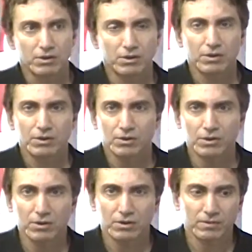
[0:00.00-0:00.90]
you're
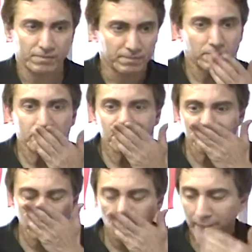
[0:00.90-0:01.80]
you're
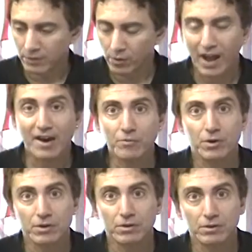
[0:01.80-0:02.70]
you have
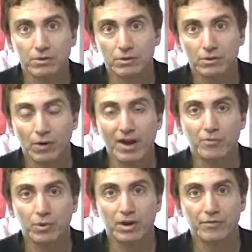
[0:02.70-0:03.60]
what you, you
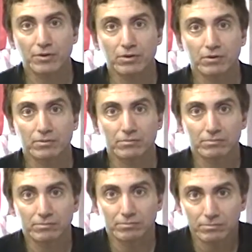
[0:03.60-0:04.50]
have whatever
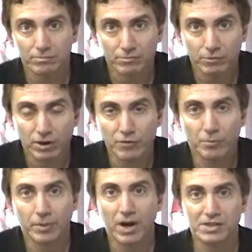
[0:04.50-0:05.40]
whatever
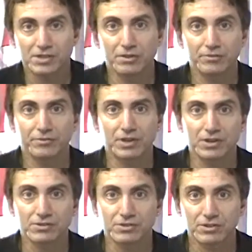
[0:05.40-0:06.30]
positive things
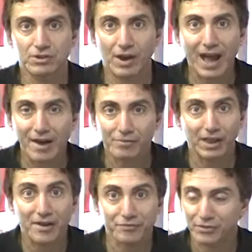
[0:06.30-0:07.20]
yeah, you have
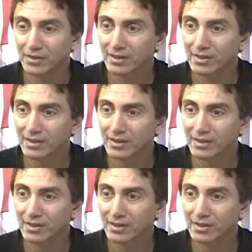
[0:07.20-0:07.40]
left.